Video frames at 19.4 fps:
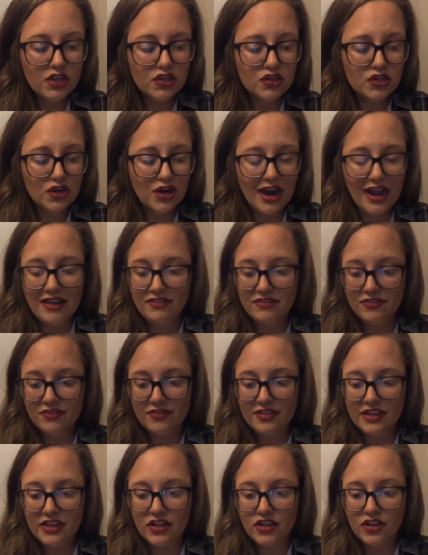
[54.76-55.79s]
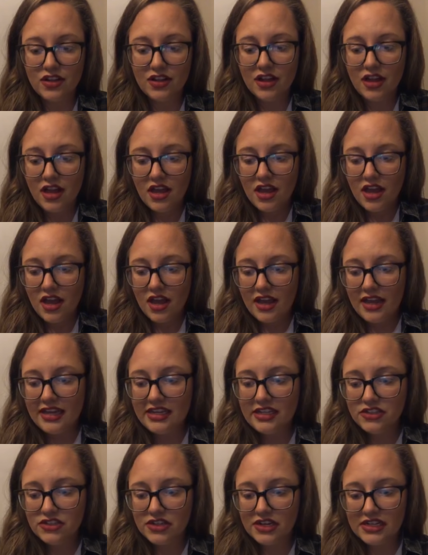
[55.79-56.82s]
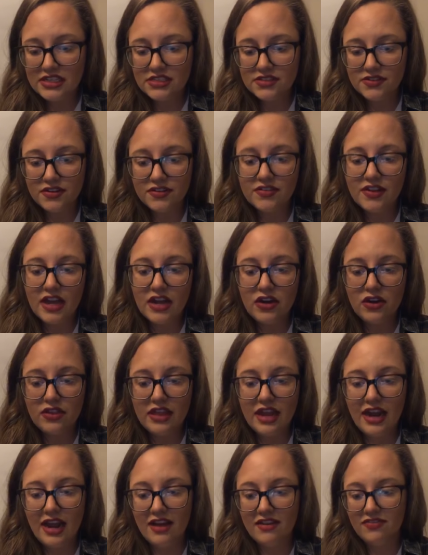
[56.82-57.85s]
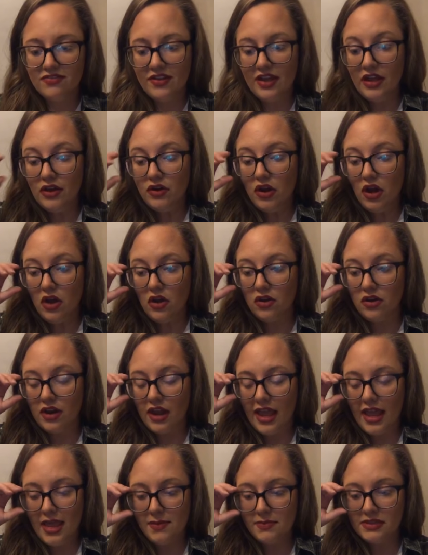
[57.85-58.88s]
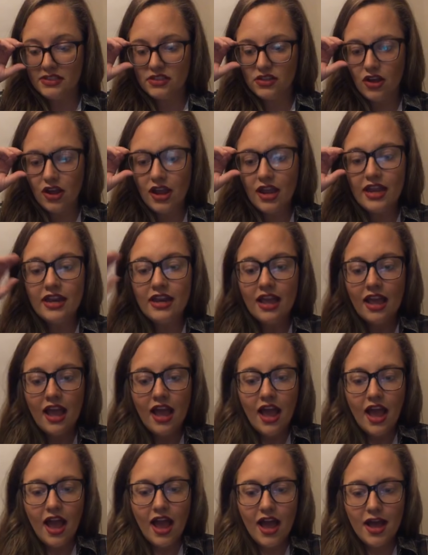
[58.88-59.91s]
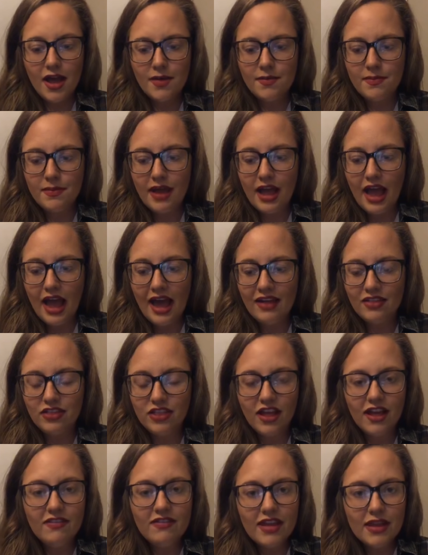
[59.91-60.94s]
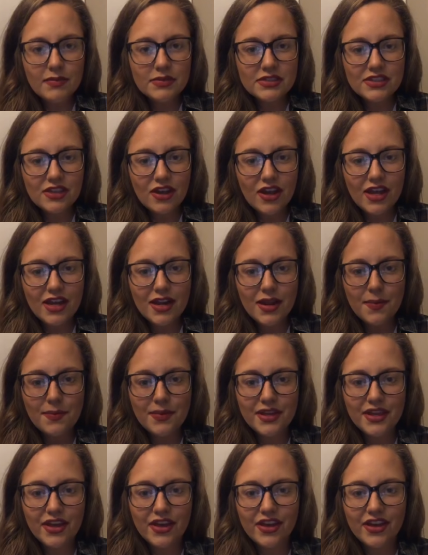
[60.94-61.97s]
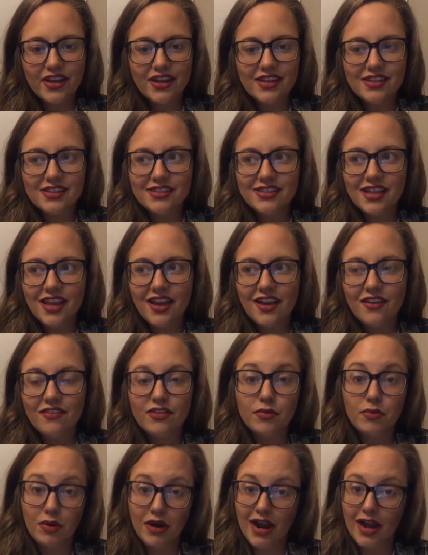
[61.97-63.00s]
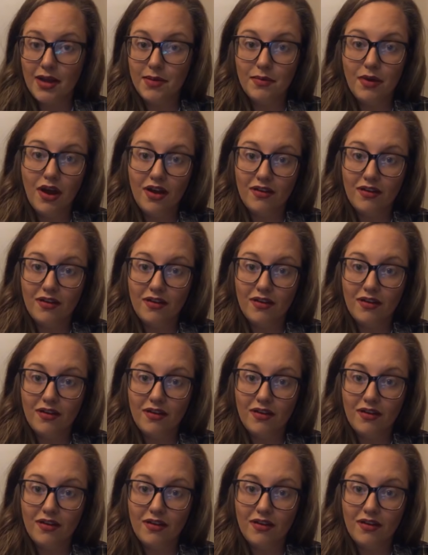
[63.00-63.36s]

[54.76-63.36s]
CraftVille heat transfer vinyl that I found on Amazon. I love Amazon because of the Prime,